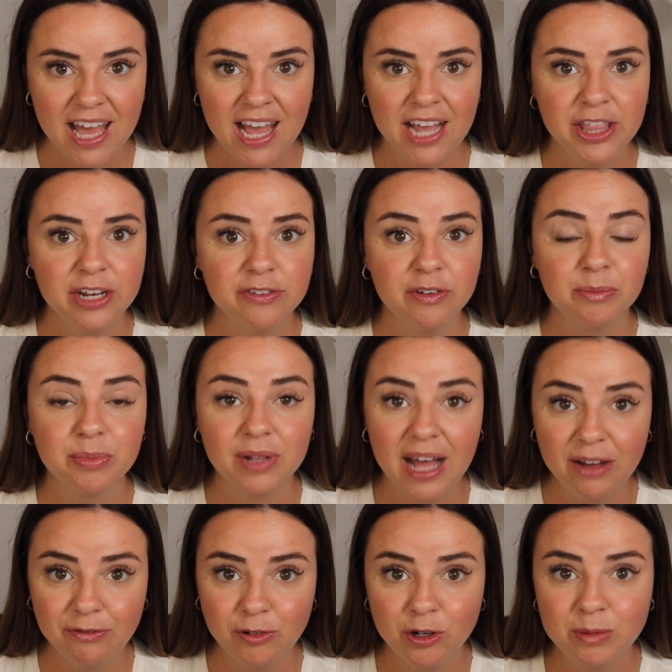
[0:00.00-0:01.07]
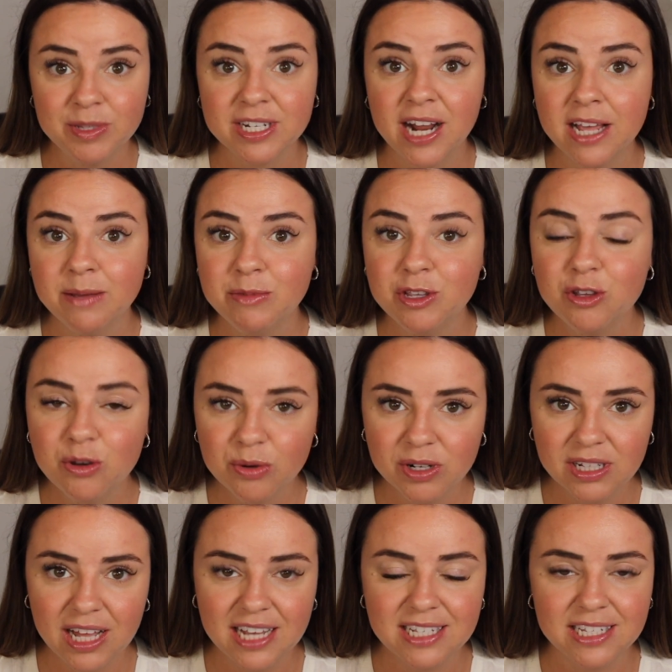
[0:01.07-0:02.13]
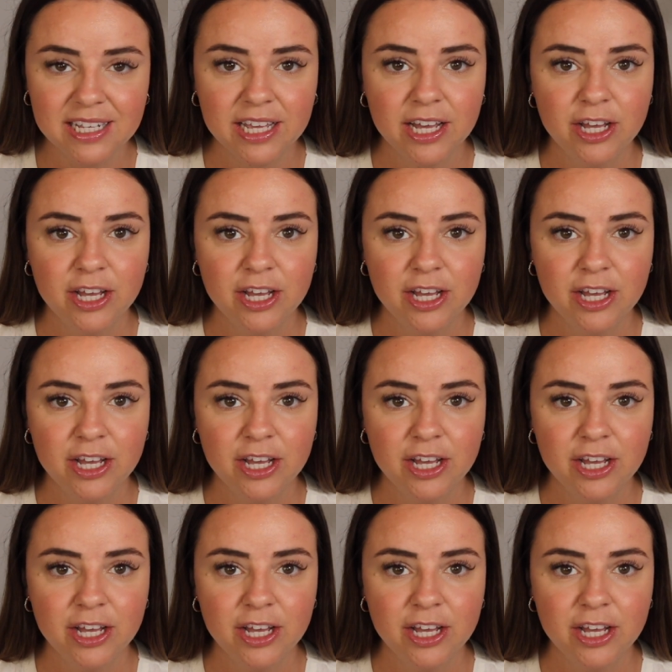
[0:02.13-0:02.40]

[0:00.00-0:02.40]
and the different platforms that I am utilizing